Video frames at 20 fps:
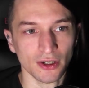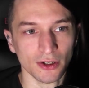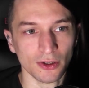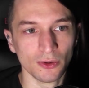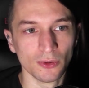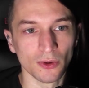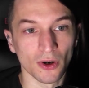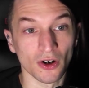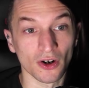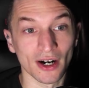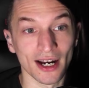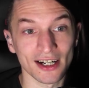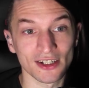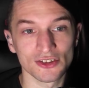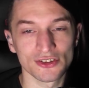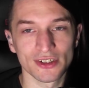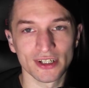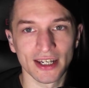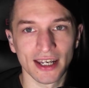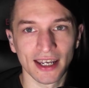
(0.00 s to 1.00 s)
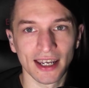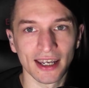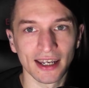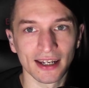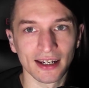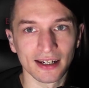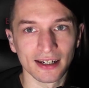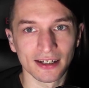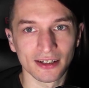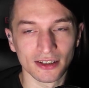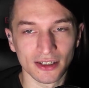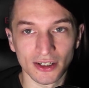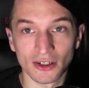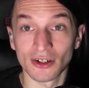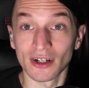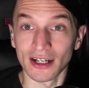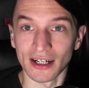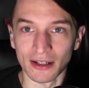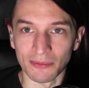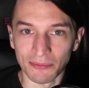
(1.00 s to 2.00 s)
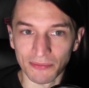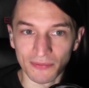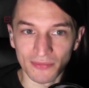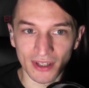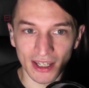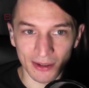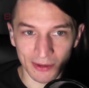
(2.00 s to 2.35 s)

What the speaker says: who are actually a clear and